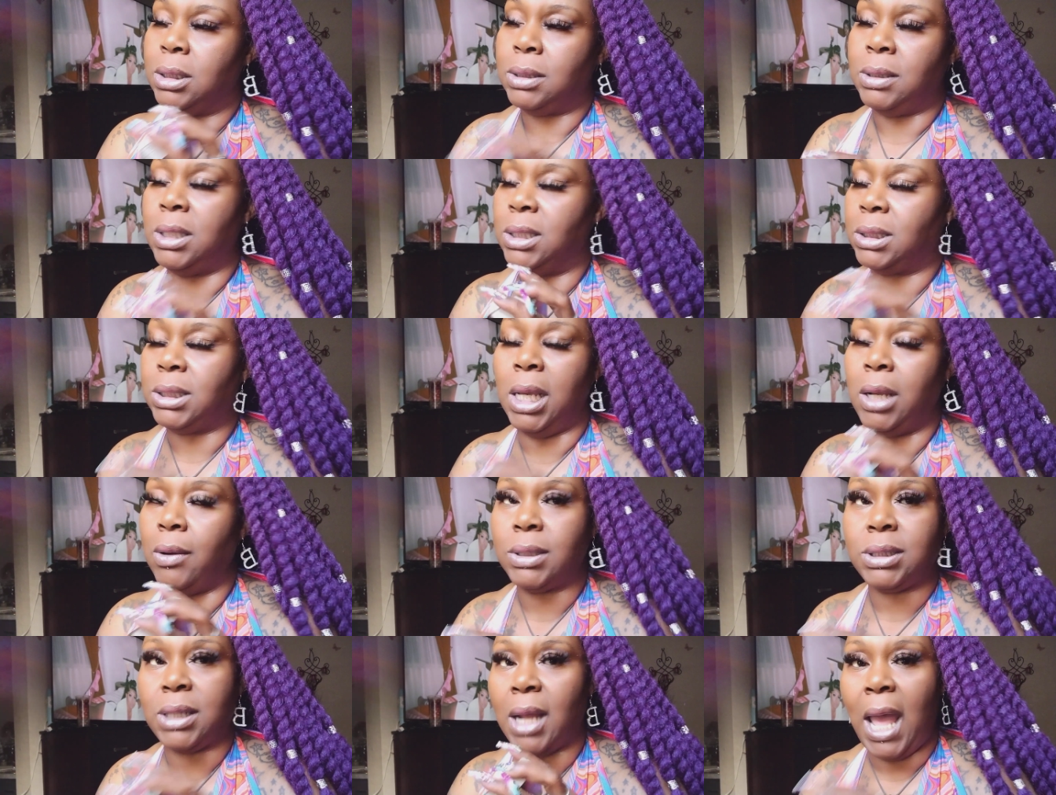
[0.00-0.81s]
The
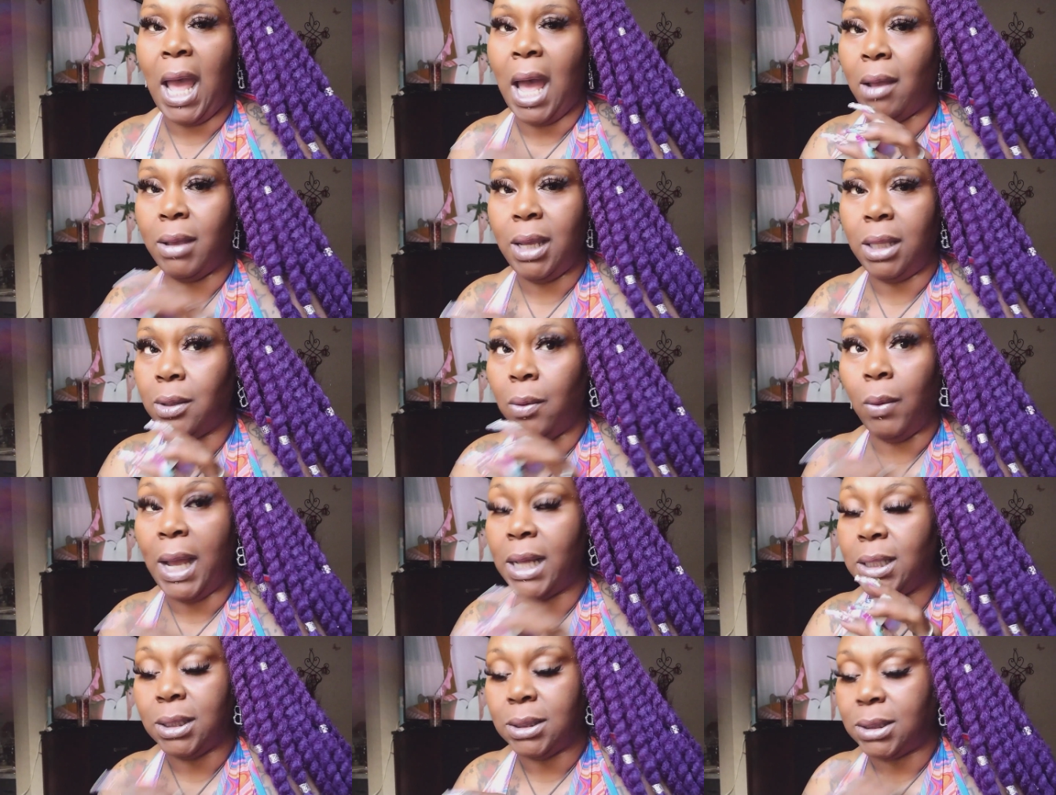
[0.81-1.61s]
secrets are out. Either
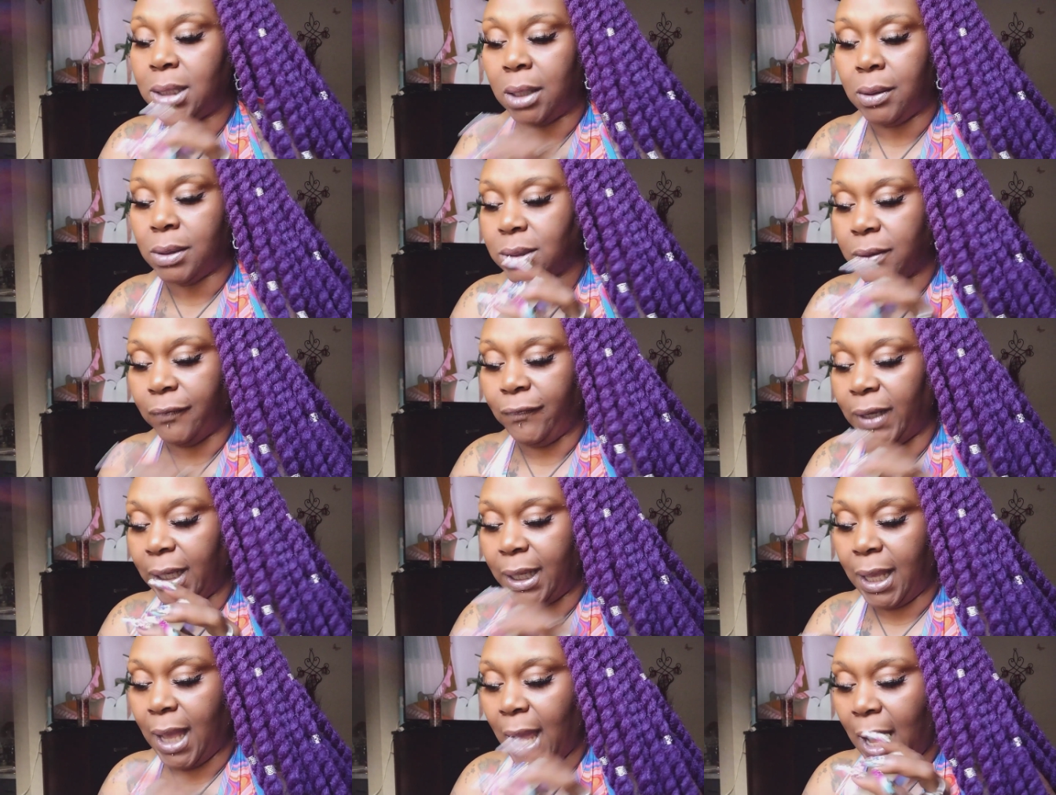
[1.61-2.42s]
way, the secrets are
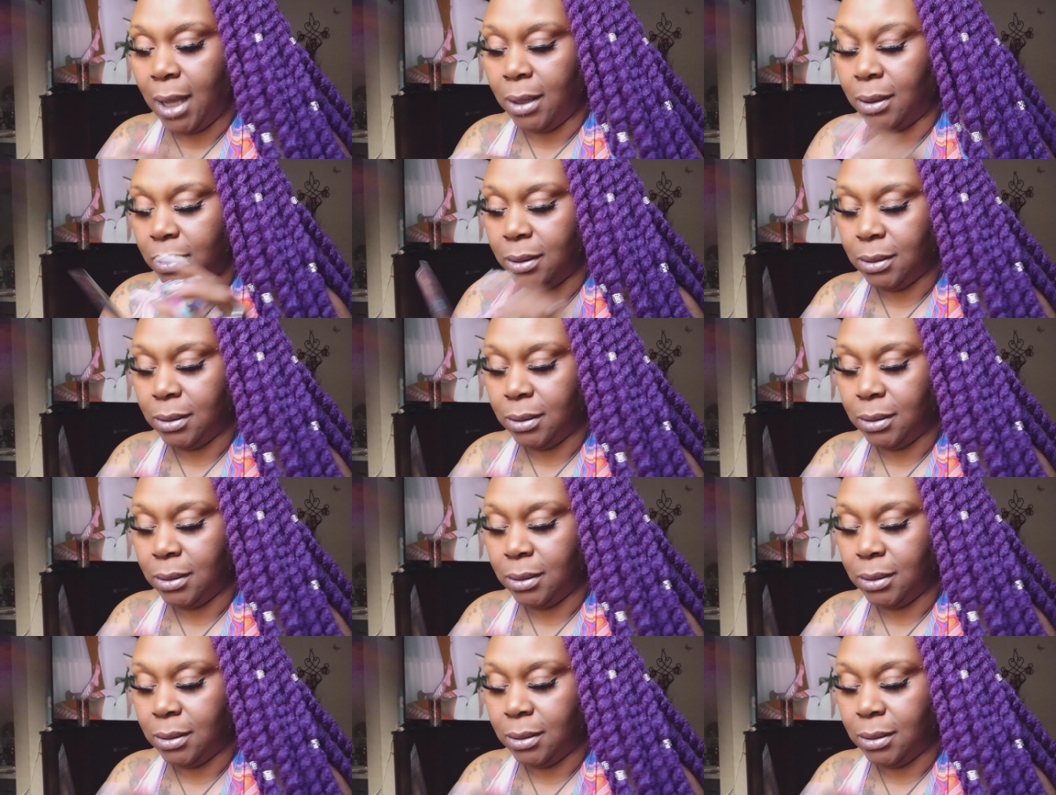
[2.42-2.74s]
fucking out.